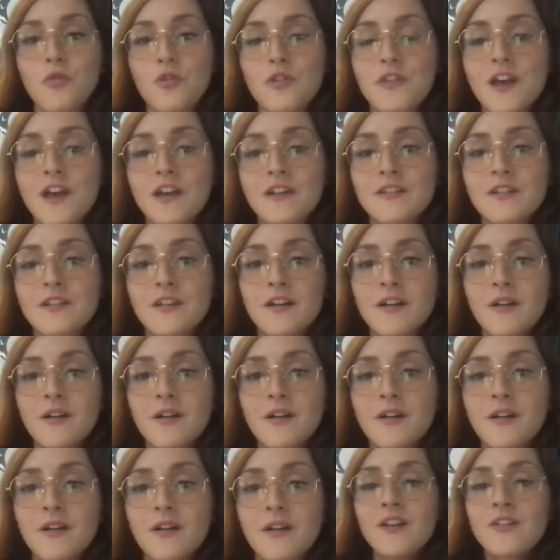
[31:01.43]

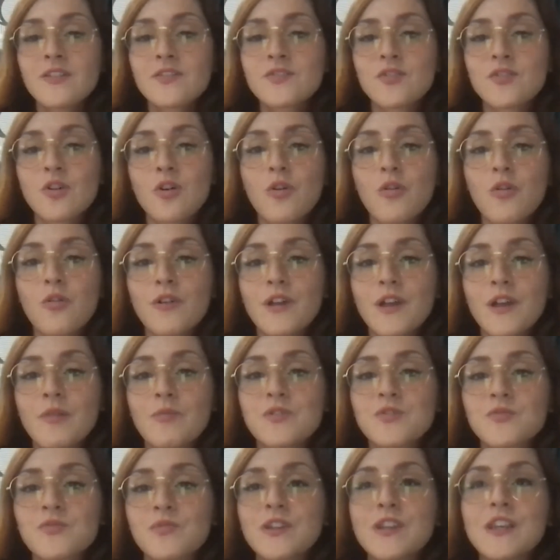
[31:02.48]
that. So it
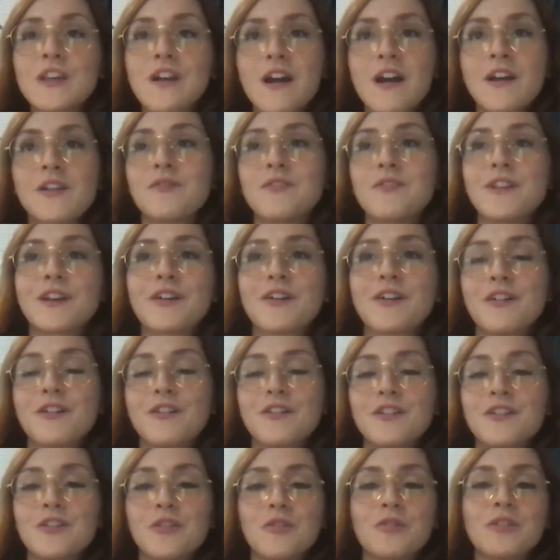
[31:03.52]
was really kind of like
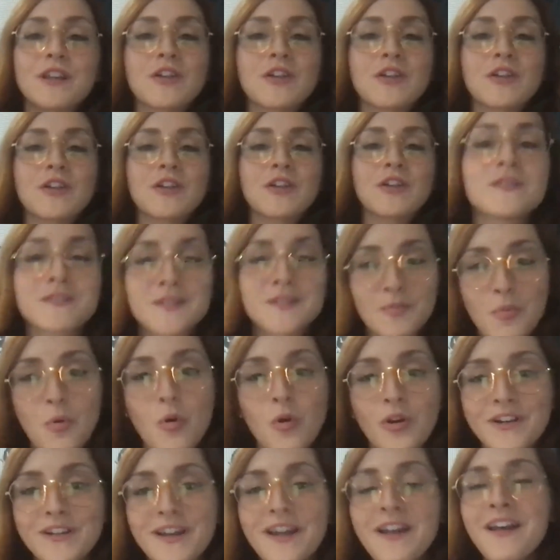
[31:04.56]
a call
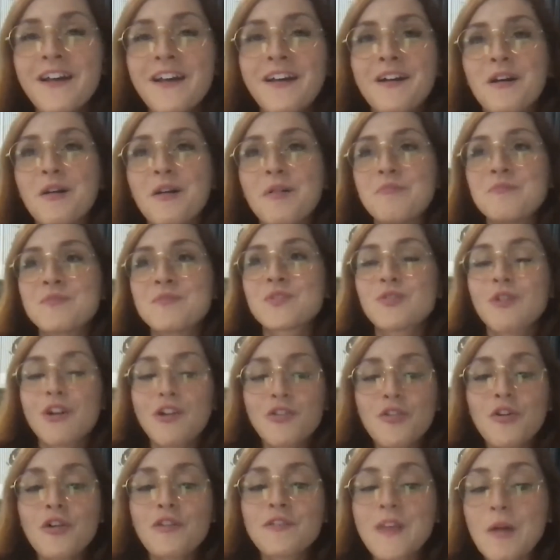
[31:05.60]
support. So I
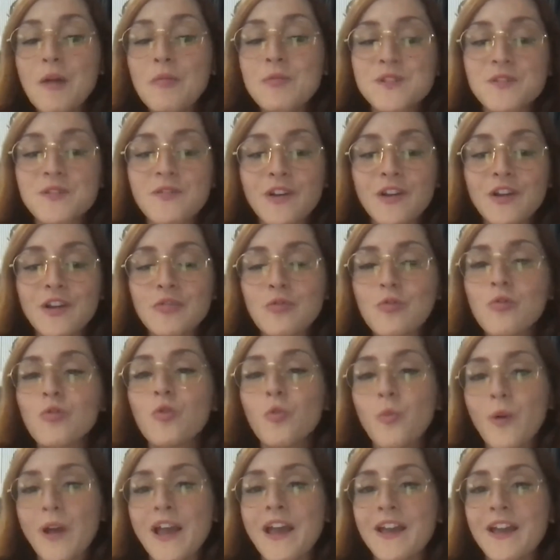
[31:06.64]
thought that was a very
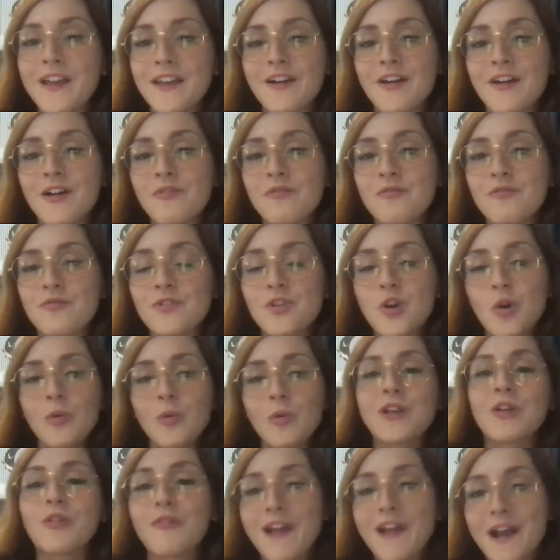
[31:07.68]
cool way of
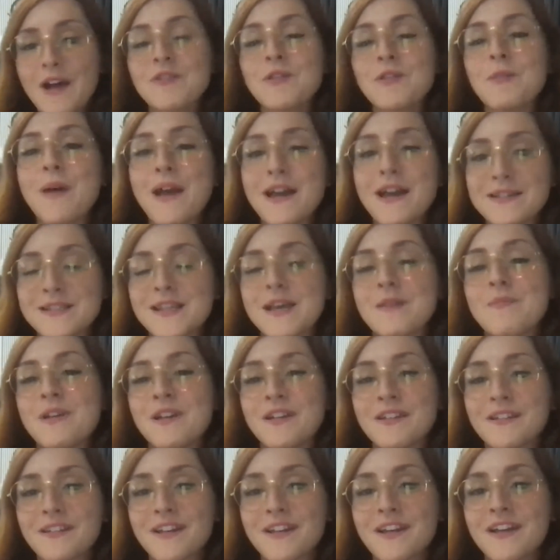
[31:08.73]
going around the
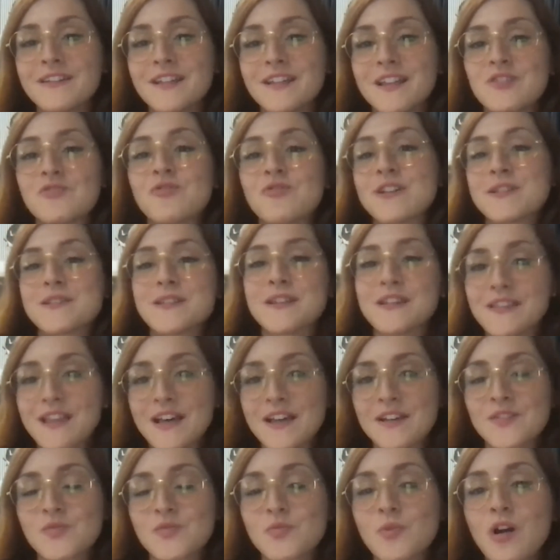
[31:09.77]
pandemic and addressing
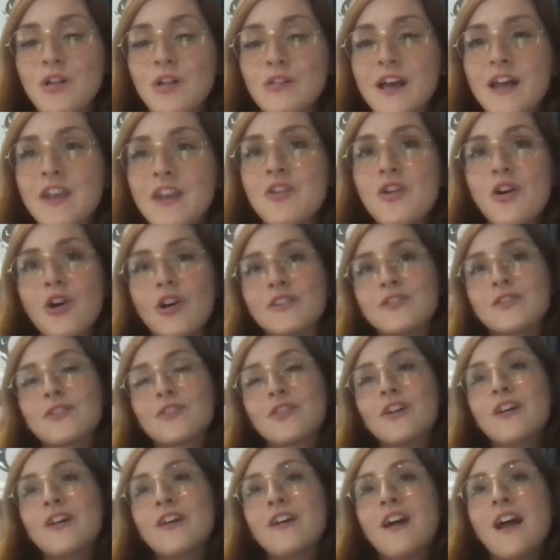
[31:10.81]
that as well, and not,
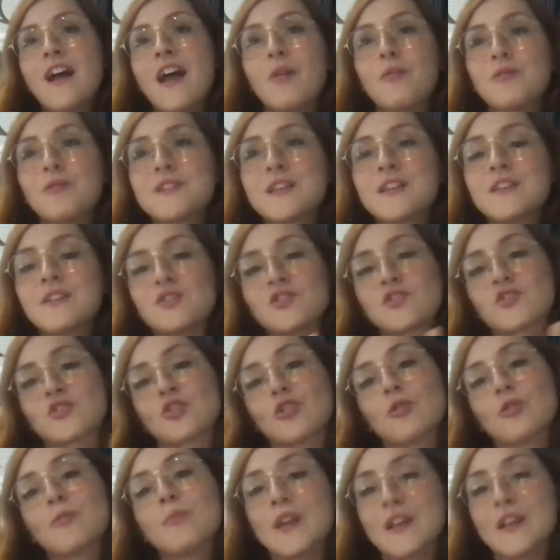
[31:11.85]
I would say,
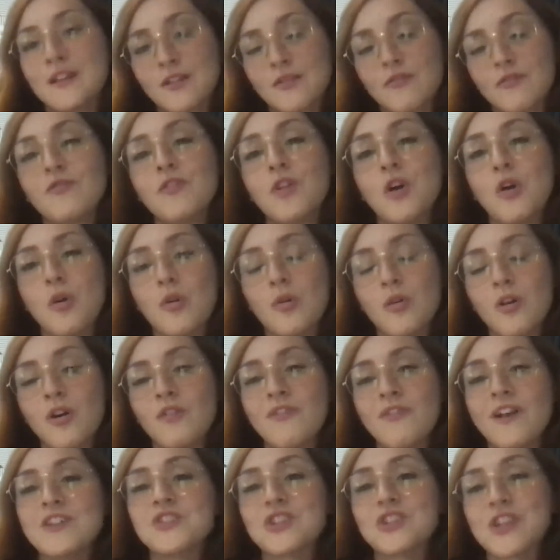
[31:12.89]
disturbing the flow
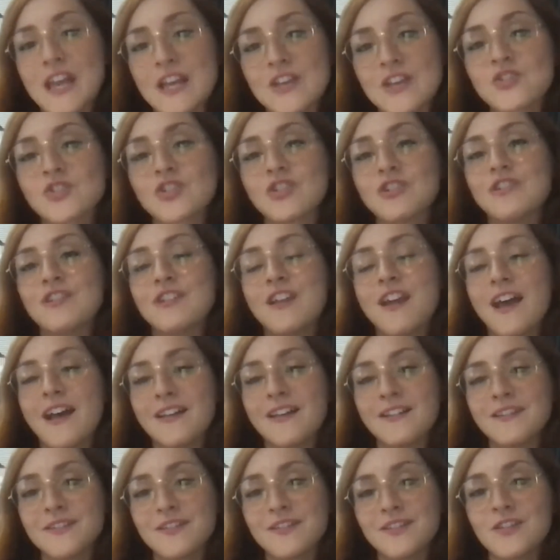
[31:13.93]
of education
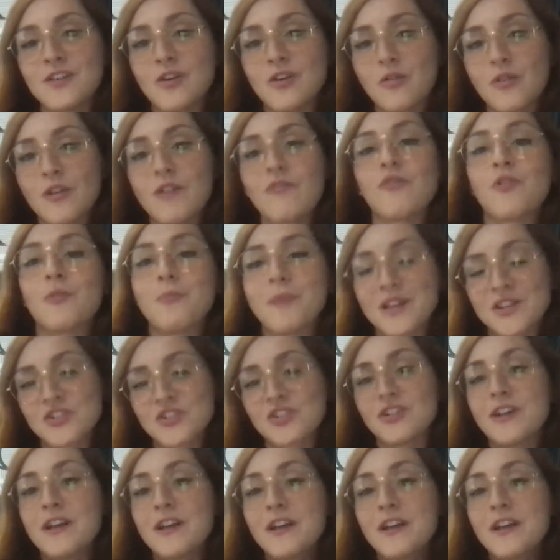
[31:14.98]
and, information.